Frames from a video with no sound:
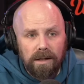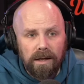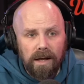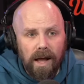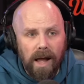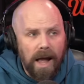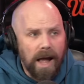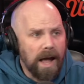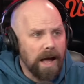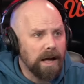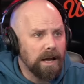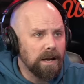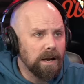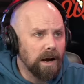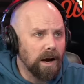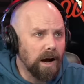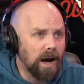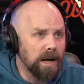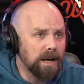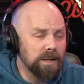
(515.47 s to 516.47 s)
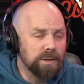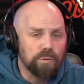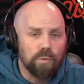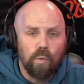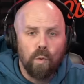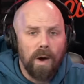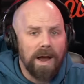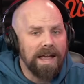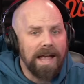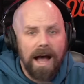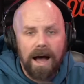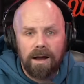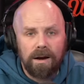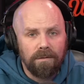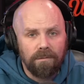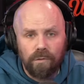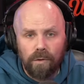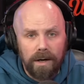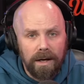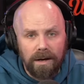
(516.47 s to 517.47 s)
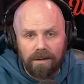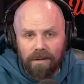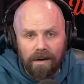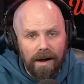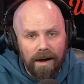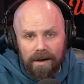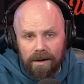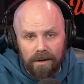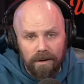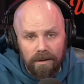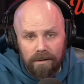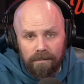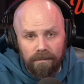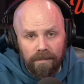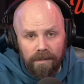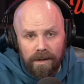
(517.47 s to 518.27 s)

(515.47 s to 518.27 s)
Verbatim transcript: And on his way out of Ring of Honor,